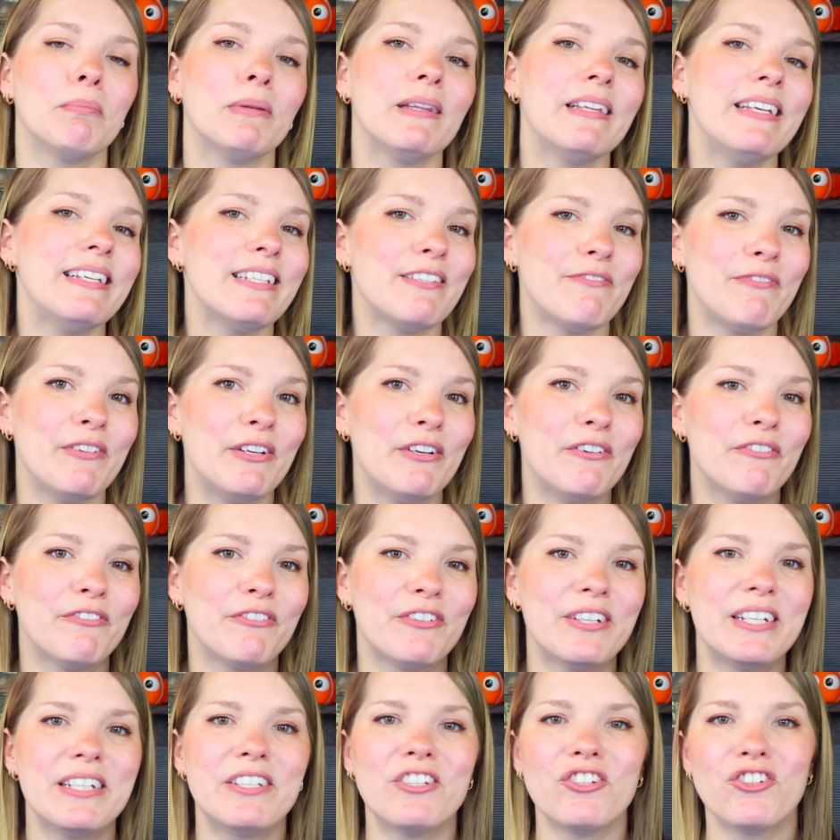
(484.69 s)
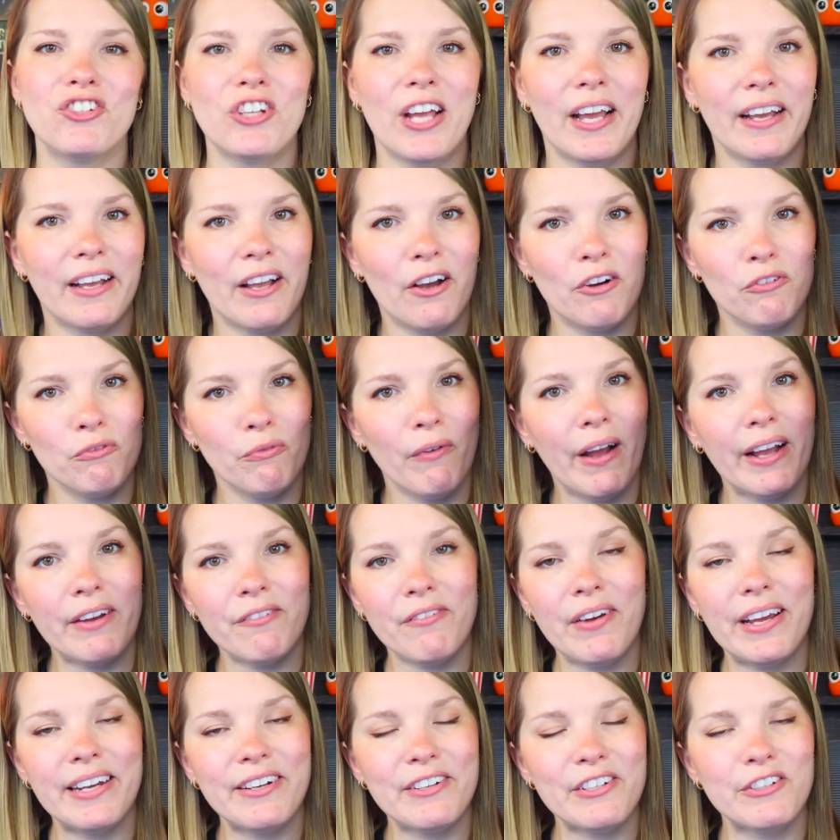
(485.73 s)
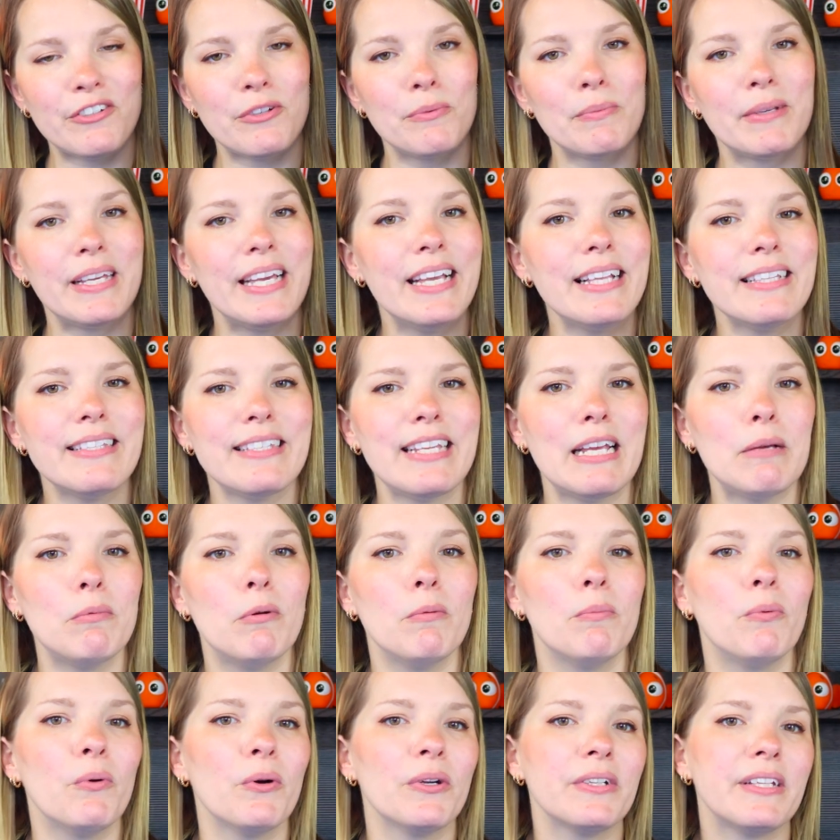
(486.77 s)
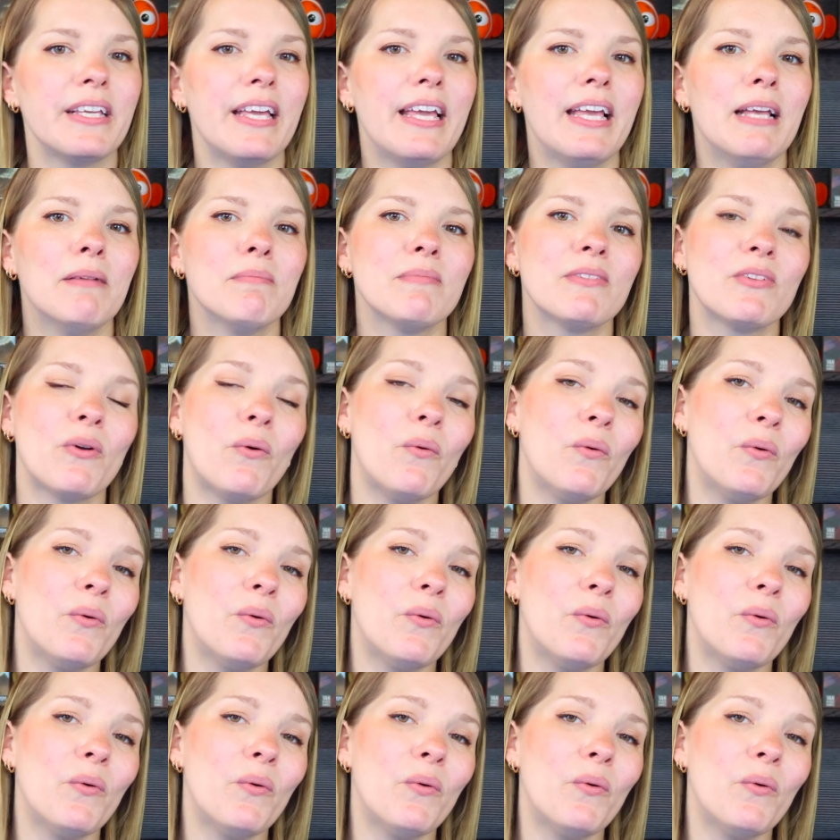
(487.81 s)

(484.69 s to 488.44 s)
please feel free to check out Wreck Raiders from Kids Table Board Games